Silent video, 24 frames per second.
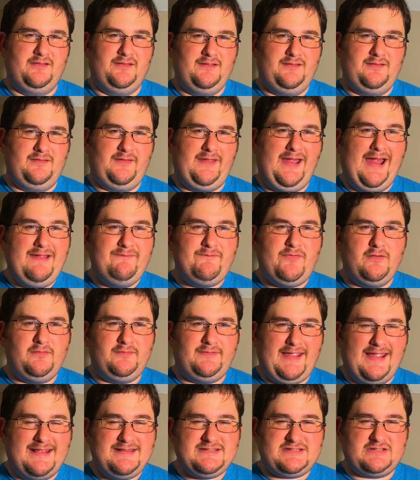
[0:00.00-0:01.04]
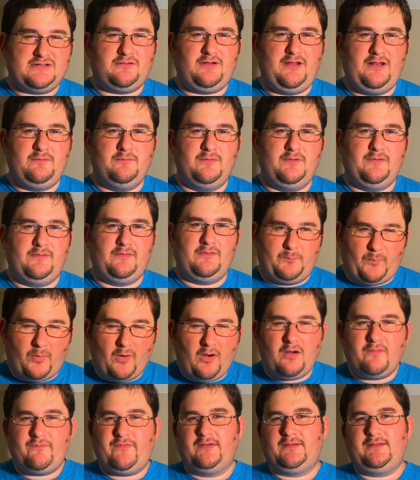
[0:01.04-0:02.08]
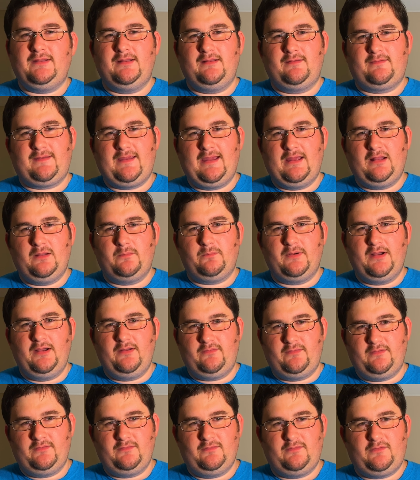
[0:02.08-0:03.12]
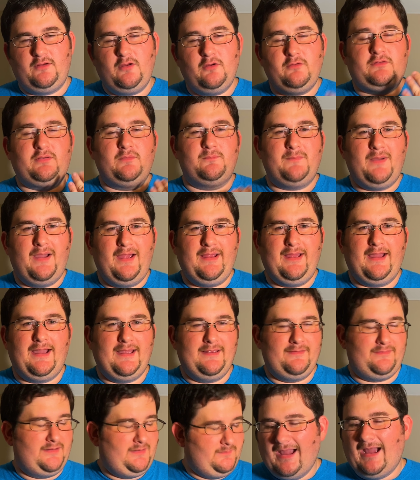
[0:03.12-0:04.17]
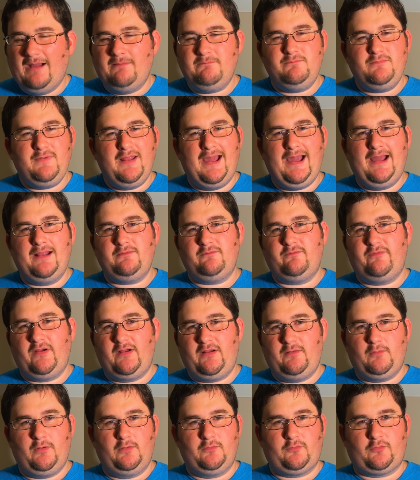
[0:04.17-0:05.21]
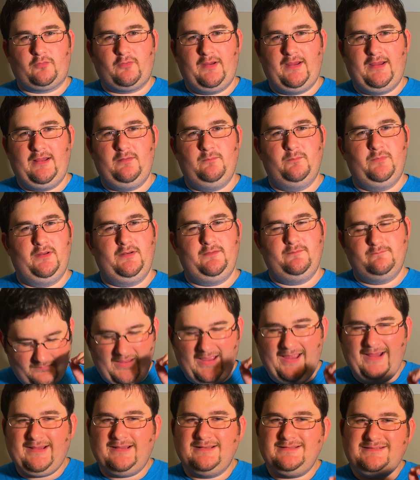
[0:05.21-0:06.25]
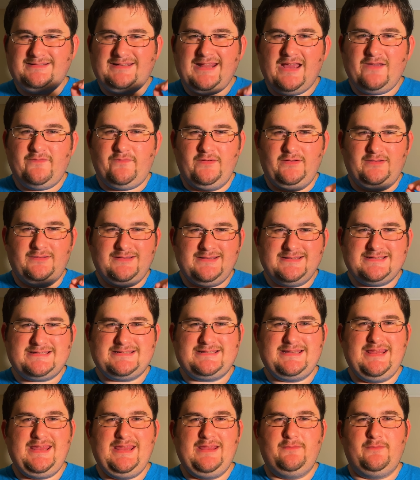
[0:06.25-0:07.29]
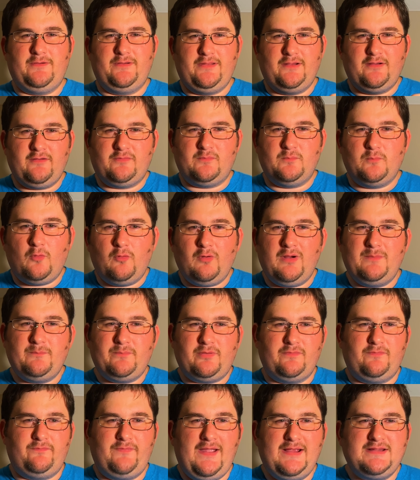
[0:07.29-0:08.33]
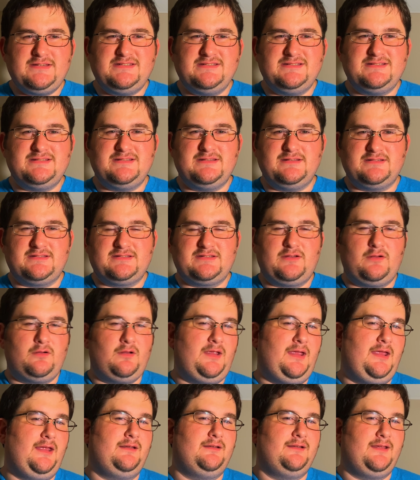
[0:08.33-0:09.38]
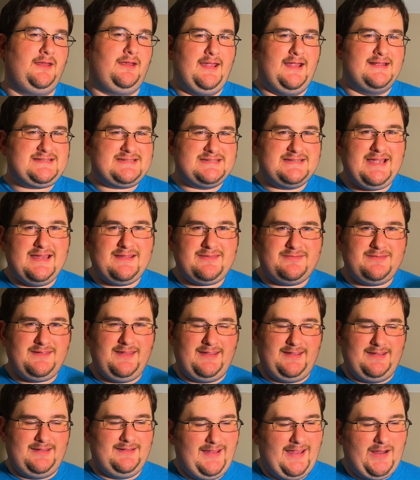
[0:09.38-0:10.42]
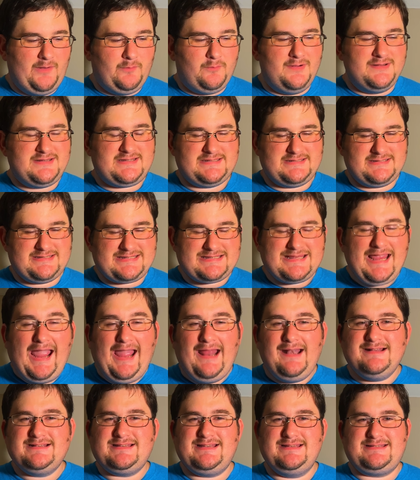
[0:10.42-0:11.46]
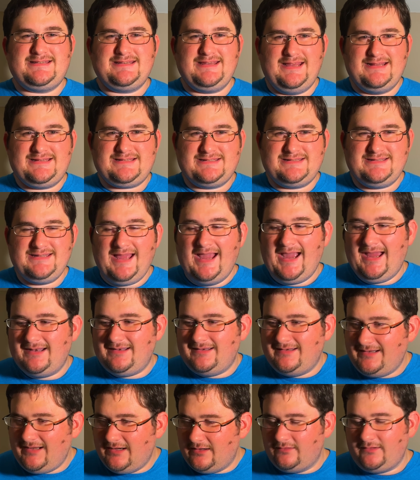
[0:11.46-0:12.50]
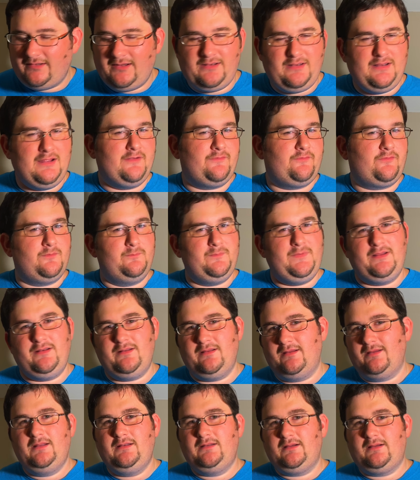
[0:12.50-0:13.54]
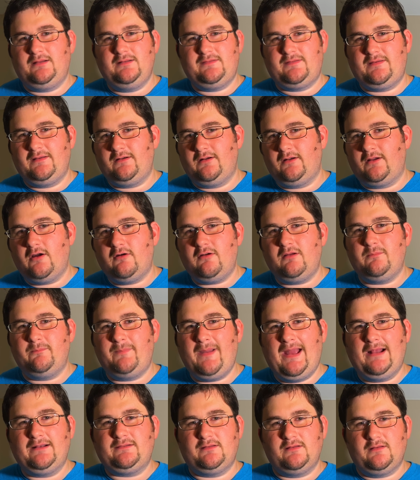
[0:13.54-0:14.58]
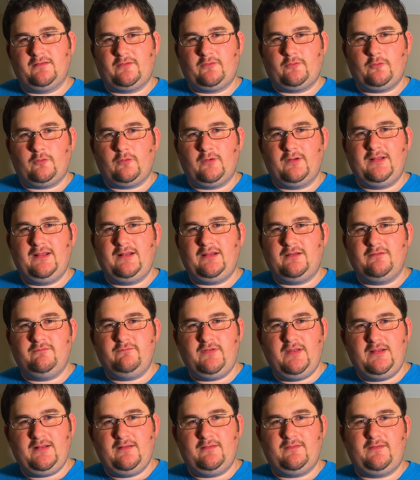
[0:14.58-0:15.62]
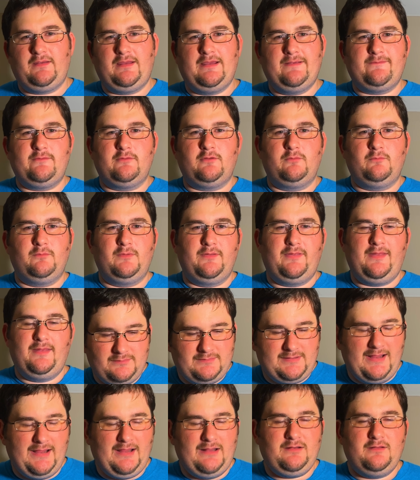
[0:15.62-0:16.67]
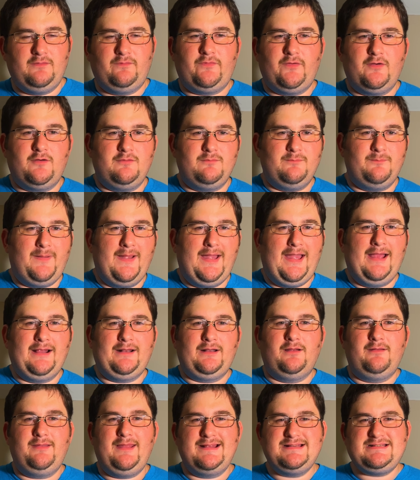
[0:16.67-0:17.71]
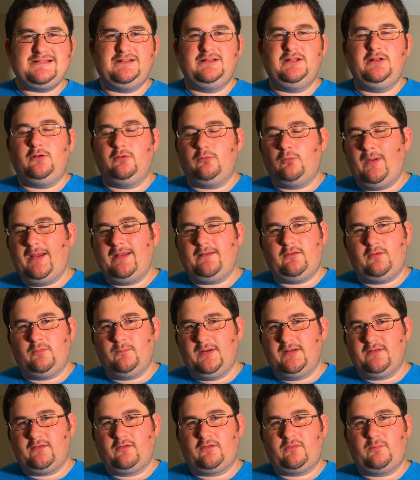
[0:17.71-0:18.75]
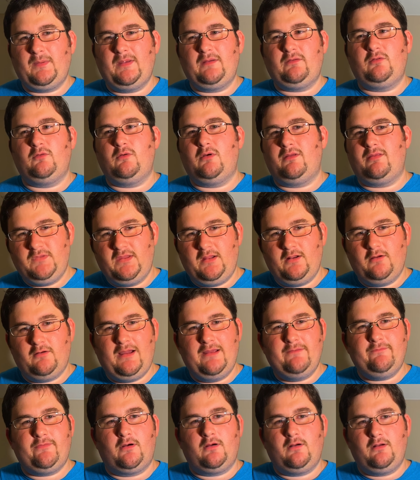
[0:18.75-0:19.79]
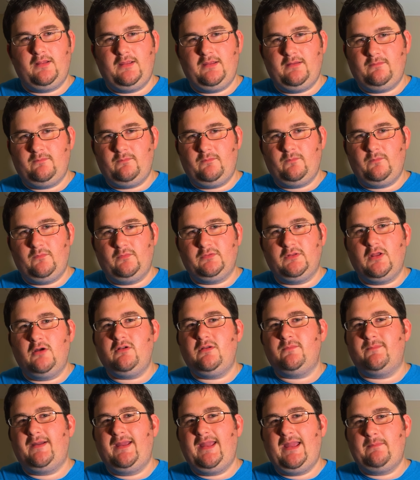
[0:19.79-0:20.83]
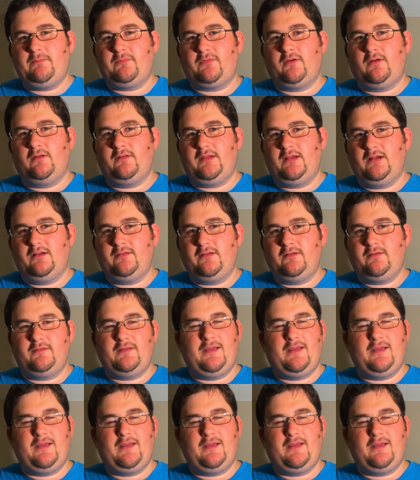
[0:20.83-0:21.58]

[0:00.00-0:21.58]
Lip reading: The iPhone 10 screen was perfect in its calibration. To my eyes, I'm not very well trained, but I can definitely see where there's more imperfections in the screen. It's not, and what's sad is it's not nearly enough for me to consider going back to the store and inconveniencing everyone with taking the phone back. Now that's a little way too much, especially with, I've already loaded my apps on here.